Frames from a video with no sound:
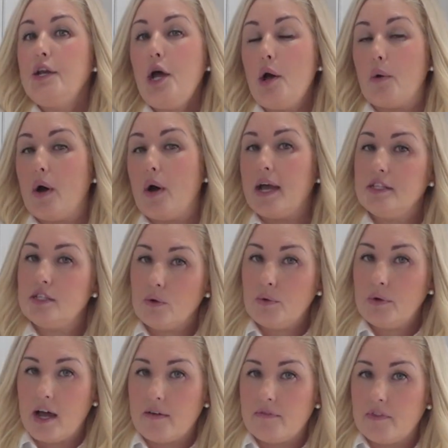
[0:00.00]
no, I
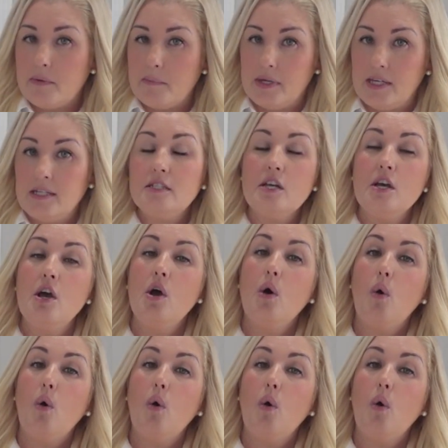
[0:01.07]
don't have the means.